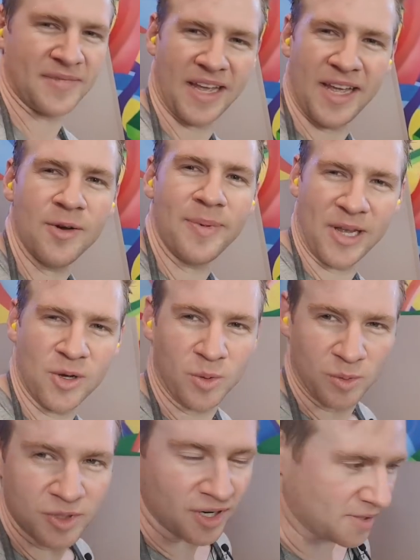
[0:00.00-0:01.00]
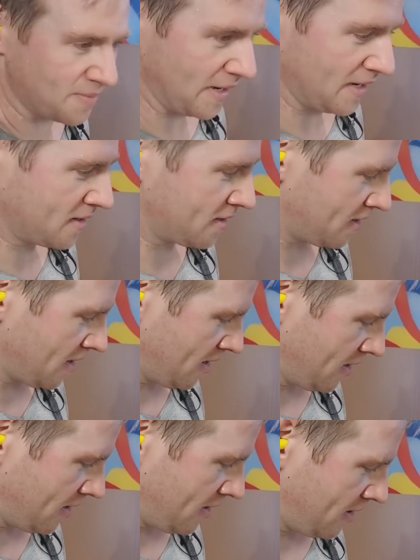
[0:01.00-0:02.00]
It'll be cool, trust me.
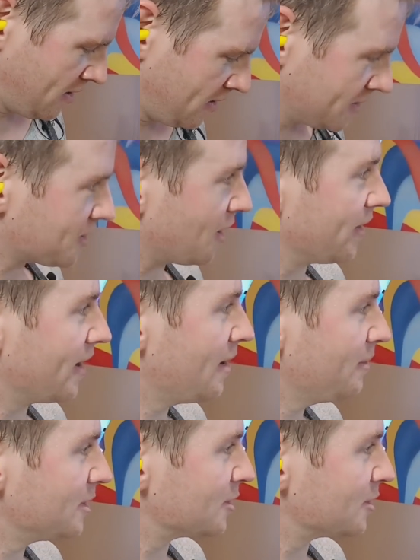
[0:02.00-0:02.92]
Let's go to the hardware